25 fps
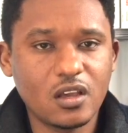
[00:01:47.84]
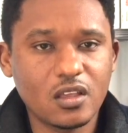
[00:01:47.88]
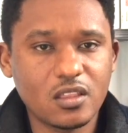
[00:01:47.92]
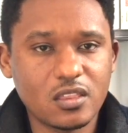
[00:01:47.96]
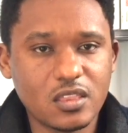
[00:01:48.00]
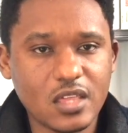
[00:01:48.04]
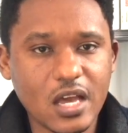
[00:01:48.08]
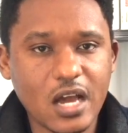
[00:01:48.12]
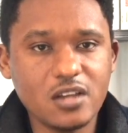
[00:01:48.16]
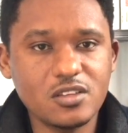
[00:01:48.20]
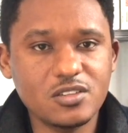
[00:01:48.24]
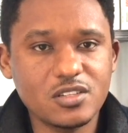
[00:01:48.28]

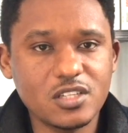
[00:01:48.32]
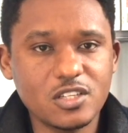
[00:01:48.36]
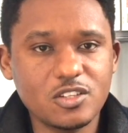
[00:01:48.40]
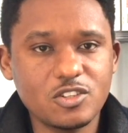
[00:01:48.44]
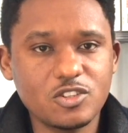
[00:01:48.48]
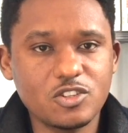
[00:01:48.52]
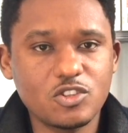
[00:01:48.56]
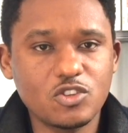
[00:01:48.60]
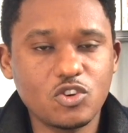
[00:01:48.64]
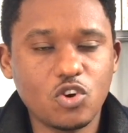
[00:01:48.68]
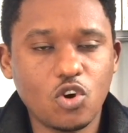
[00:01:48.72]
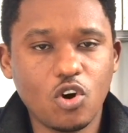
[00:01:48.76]

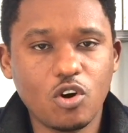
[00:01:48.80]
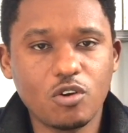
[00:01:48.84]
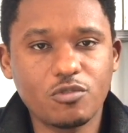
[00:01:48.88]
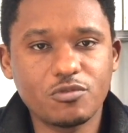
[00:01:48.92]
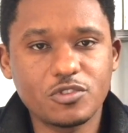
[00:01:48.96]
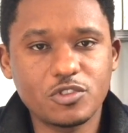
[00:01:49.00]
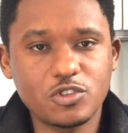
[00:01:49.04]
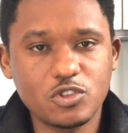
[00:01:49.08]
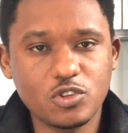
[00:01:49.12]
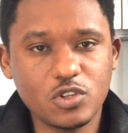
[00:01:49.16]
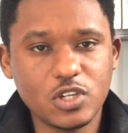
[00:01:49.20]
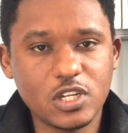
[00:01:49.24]
Thousands
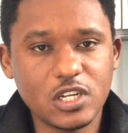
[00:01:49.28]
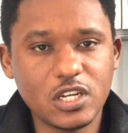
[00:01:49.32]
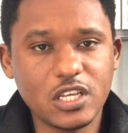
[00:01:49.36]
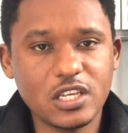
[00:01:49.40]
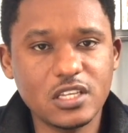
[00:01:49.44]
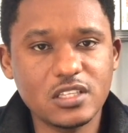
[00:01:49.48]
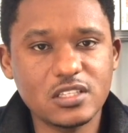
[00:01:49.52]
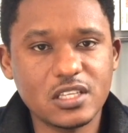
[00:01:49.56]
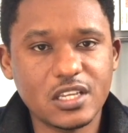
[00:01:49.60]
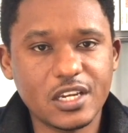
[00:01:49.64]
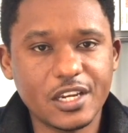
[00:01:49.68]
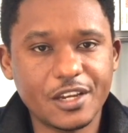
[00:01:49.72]
of
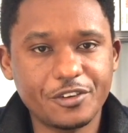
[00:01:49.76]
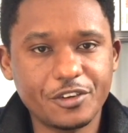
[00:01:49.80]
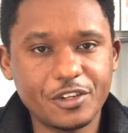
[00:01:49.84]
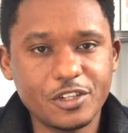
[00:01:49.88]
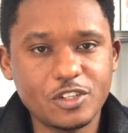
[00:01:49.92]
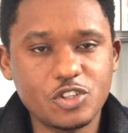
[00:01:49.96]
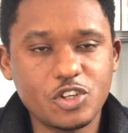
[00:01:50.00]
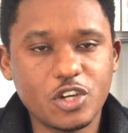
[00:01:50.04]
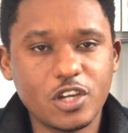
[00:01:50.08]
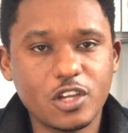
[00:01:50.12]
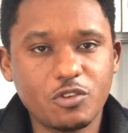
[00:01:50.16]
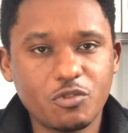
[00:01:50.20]
Sudanese and
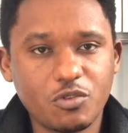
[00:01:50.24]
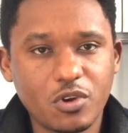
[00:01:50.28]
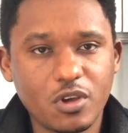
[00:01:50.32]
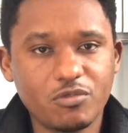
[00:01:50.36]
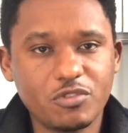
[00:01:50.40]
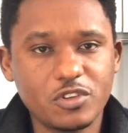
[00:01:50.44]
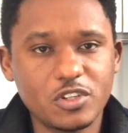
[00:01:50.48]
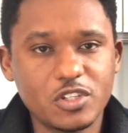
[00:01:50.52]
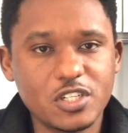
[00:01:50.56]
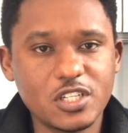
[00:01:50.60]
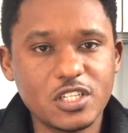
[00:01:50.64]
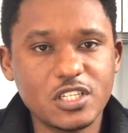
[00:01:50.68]
Eritrean
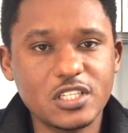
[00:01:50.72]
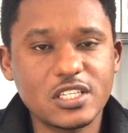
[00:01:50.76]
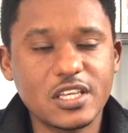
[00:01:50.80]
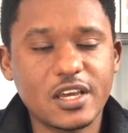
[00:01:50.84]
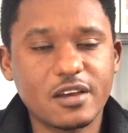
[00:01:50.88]
refugees